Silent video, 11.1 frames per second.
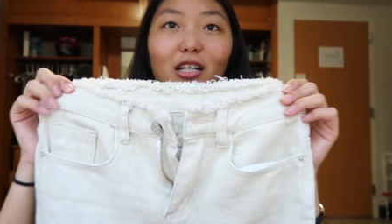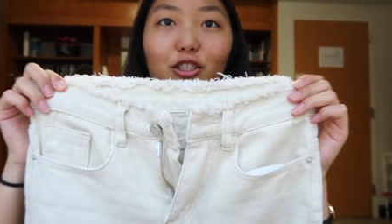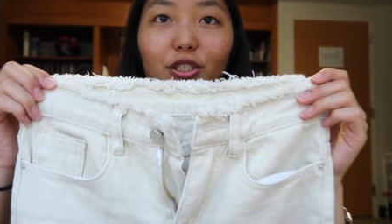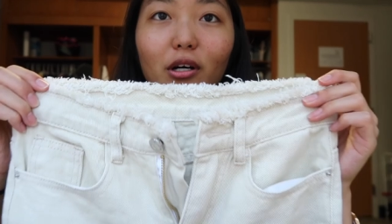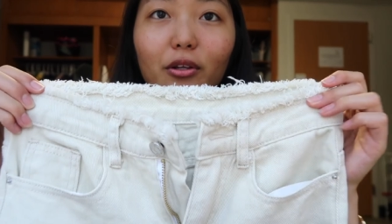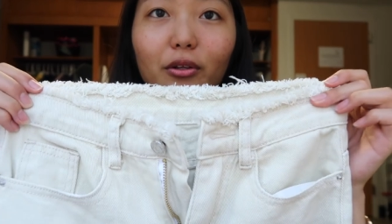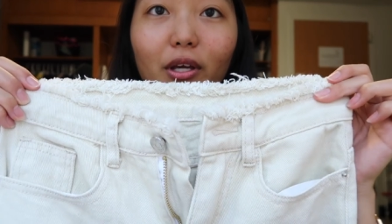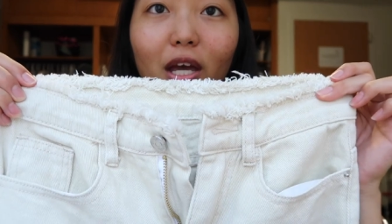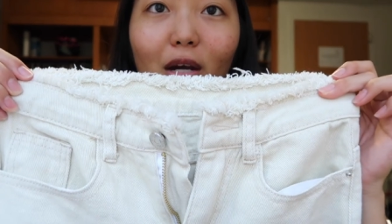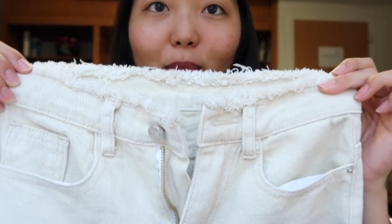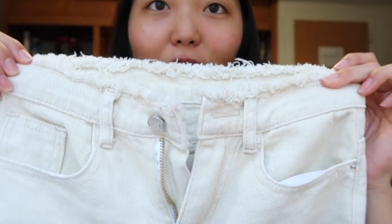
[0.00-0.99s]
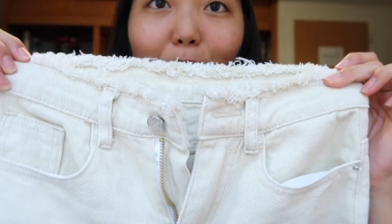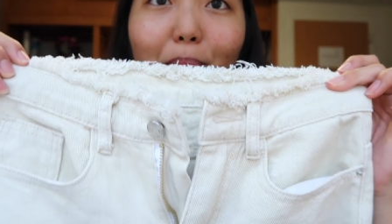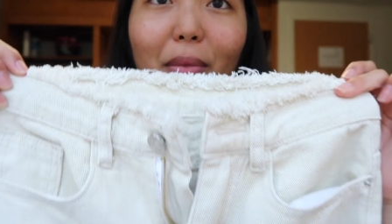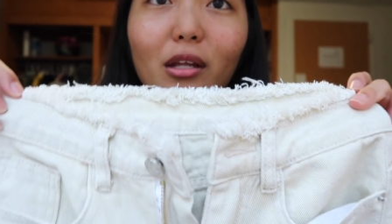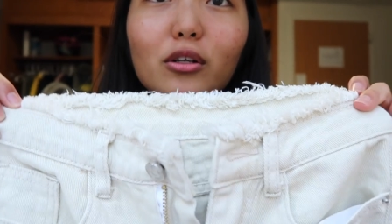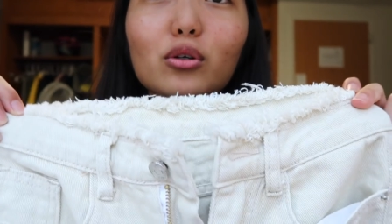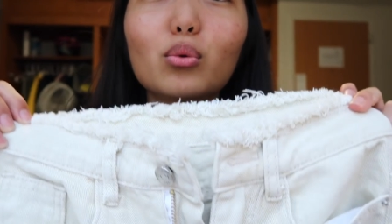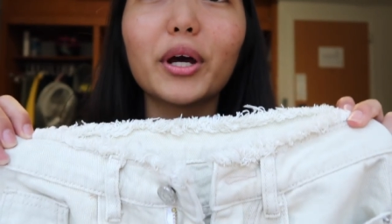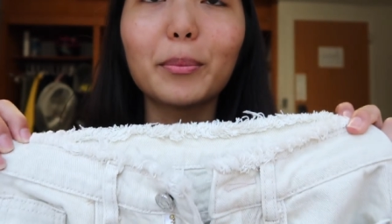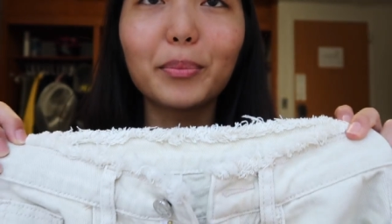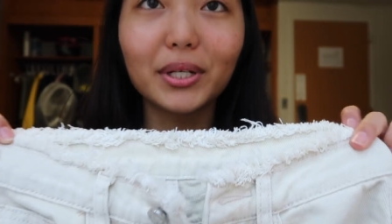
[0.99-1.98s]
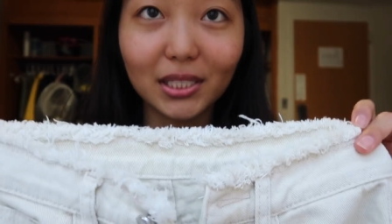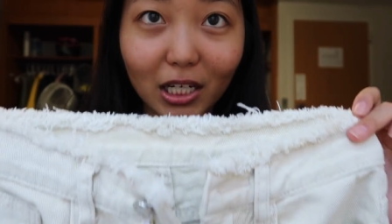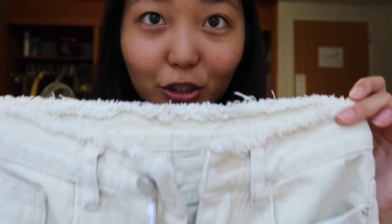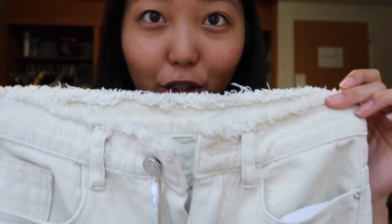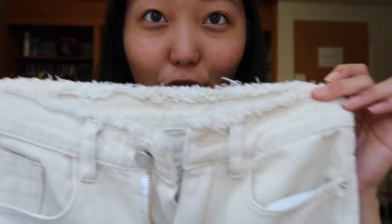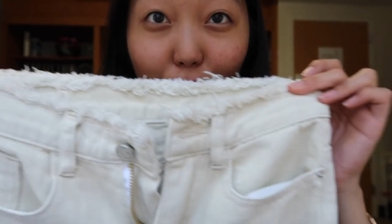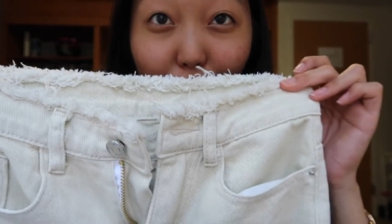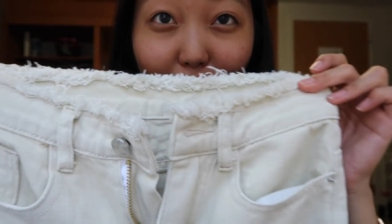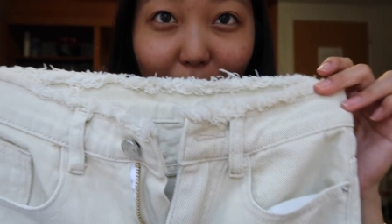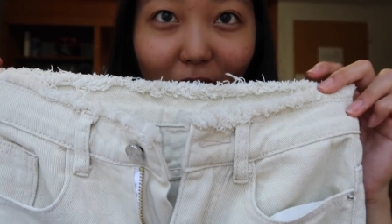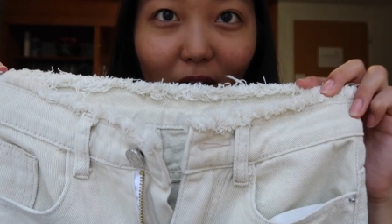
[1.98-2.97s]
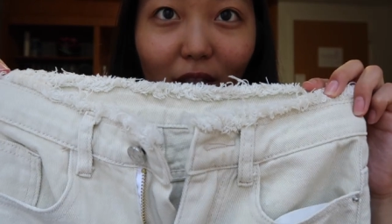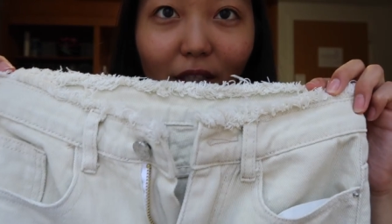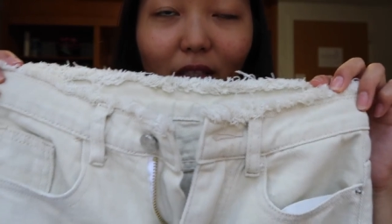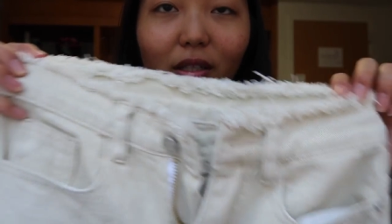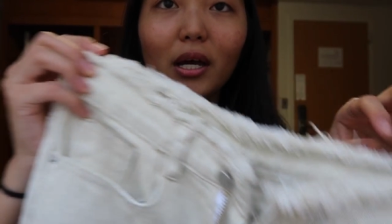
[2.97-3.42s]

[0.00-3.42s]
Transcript: actually on the camera it may look white but it's actually cream color